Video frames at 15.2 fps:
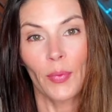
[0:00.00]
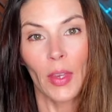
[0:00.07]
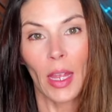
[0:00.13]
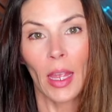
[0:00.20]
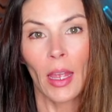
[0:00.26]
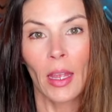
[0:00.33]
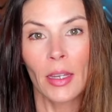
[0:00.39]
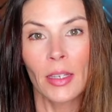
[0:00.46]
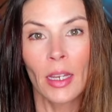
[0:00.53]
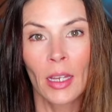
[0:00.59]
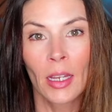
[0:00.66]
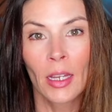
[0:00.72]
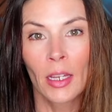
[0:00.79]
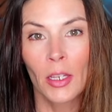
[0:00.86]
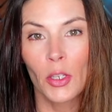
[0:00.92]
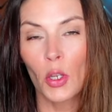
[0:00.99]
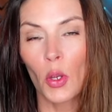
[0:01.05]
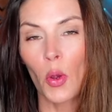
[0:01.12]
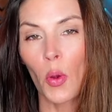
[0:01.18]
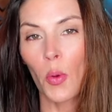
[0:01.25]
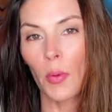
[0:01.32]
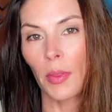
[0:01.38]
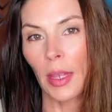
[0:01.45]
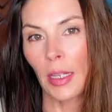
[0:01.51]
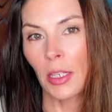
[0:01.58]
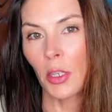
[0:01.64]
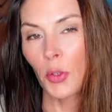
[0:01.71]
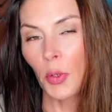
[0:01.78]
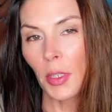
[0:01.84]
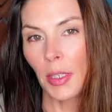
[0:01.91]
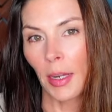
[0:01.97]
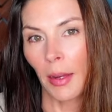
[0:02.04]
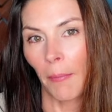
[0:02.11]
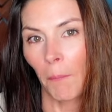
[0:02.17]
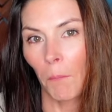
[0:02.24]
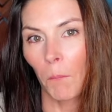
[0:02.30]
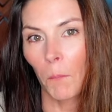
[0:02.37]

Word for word: And so that's interesting